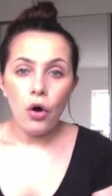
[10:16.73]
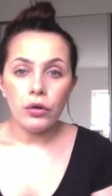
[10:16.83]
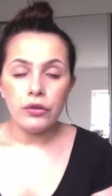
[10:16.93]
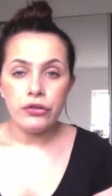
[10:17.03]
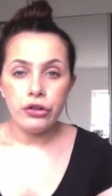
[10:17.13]

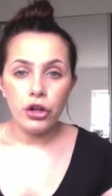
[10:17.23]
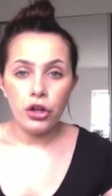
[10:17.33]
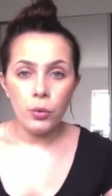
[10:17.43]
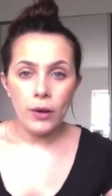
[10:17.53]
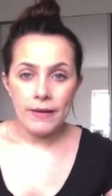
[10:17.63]

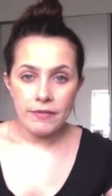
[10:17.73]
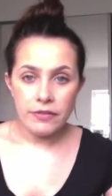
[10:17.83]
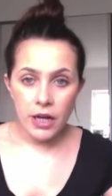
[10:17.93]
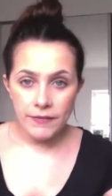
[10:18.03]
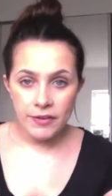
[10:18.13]
onto either
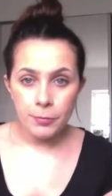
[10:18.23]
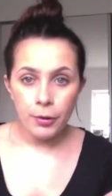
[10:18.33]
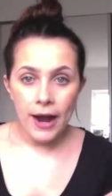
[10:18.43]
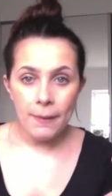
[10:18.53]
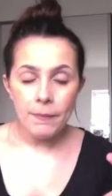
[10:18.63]
side of his
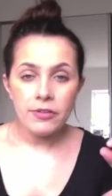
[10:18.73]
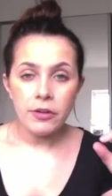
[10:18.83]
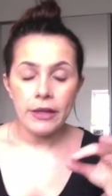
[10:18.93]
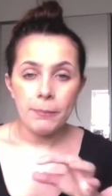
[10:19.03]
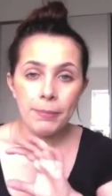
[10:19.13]
pram so
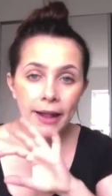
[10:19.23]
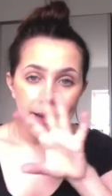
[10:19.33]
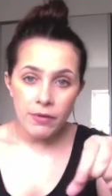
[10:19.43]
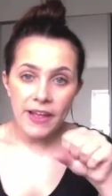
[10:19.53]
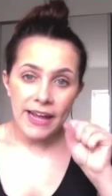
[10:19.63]
he can play
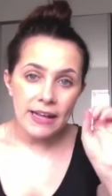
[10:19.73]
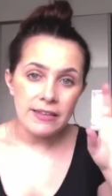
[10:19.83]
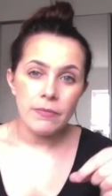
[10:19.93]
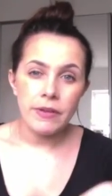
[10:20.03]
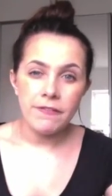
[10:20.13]
with it. It's
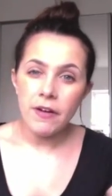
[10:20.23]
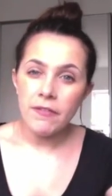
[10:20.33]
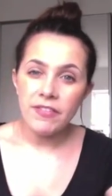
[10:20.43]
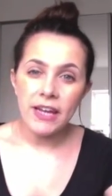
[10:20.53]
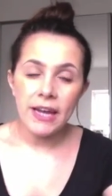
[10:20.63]
something
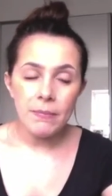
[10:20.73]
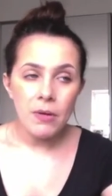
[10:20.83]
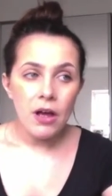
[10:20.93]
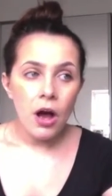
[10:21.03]
fun for him.